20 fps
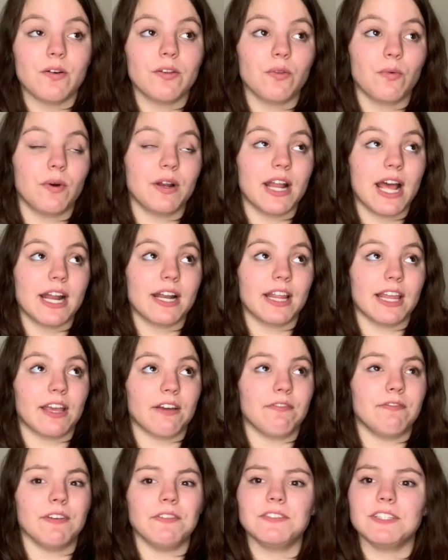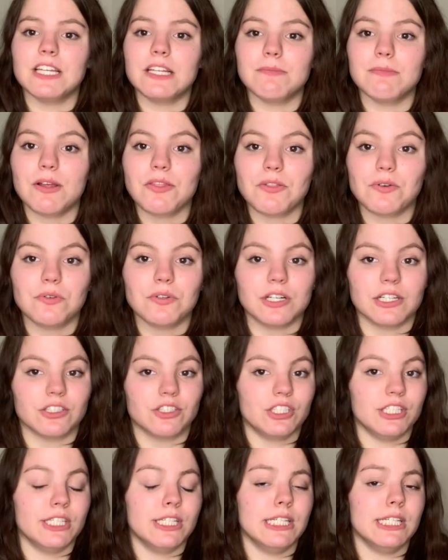and the one had like a 15-month-old
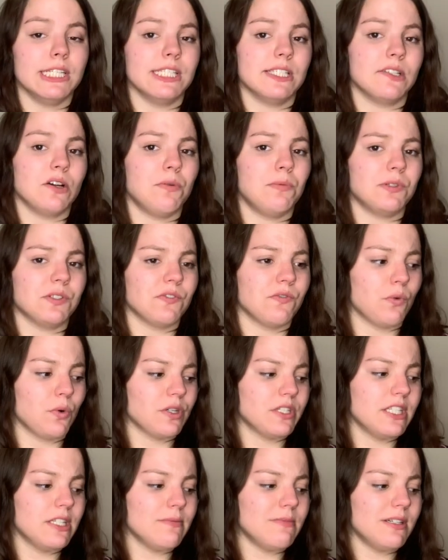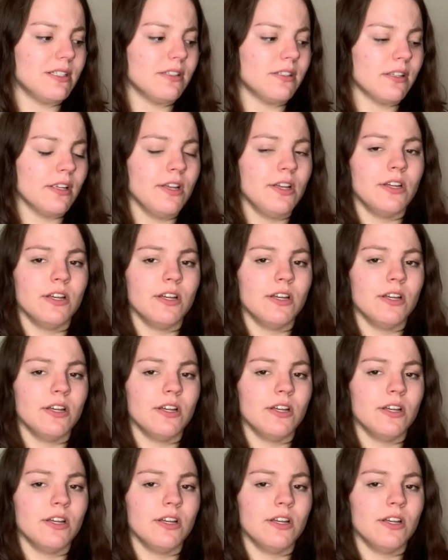and she is almost 14 months.